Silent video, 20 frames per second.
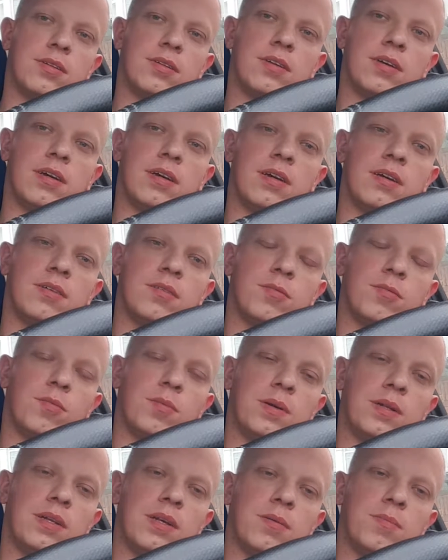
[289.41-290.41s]
It
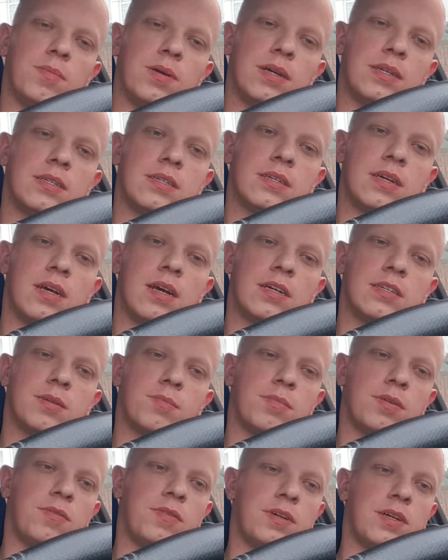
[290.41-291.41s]
would be the best
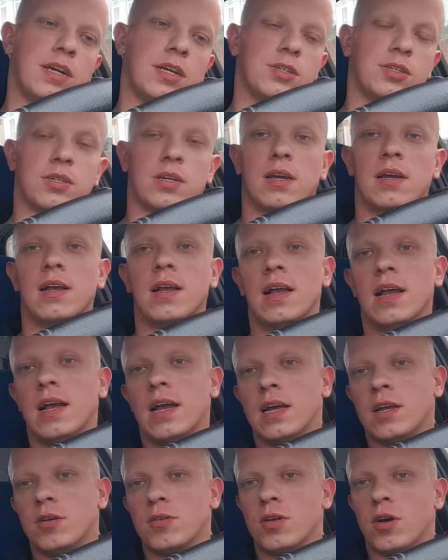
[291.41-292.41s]
exemplification.
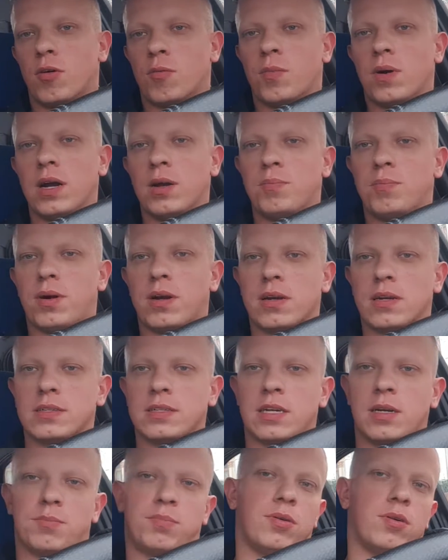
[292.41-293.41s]
You know, my
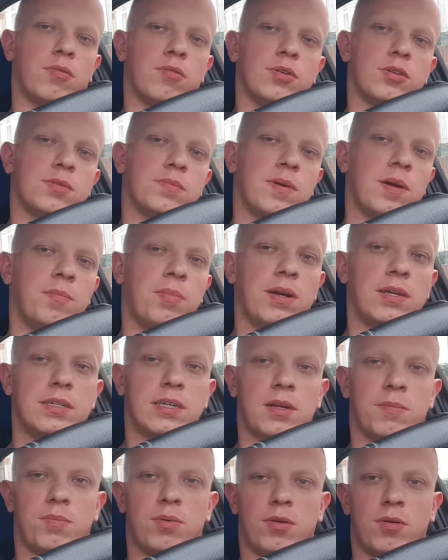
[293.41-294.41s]
parents are Polish. My parents
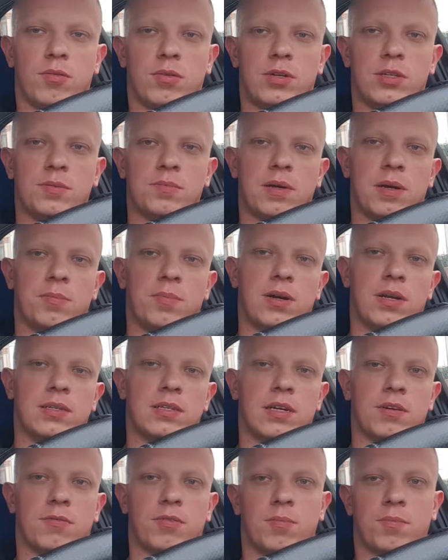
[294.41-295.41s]

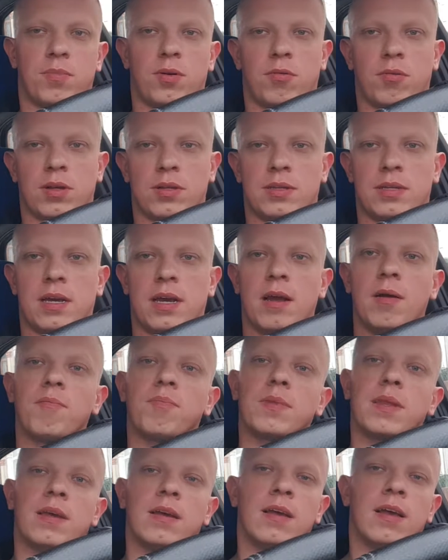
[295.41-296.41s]
are from Poland,
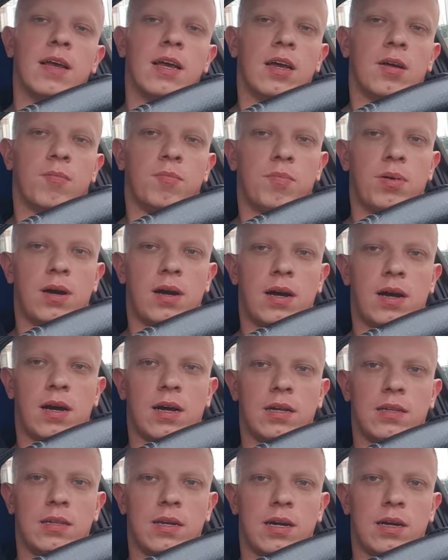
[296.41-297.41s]
yeah?
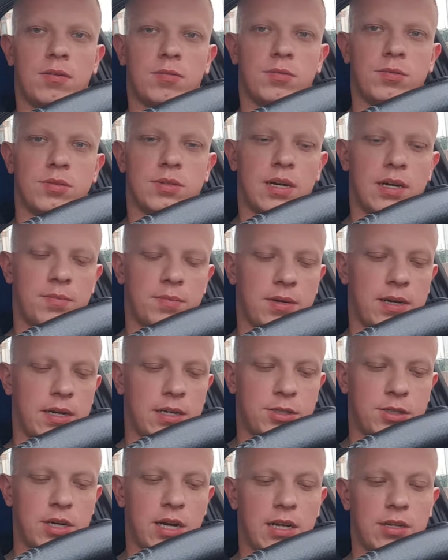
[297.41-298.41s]
But I'm
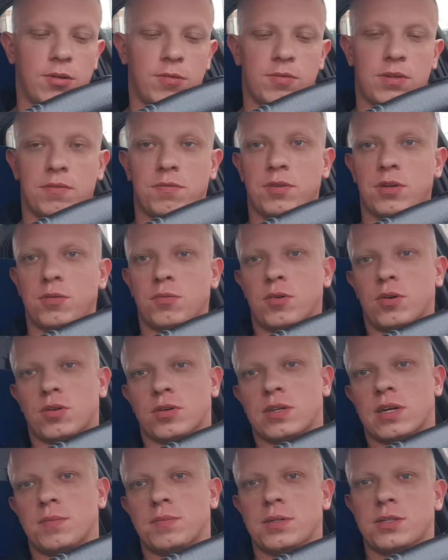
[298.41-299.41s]
a child of the free world.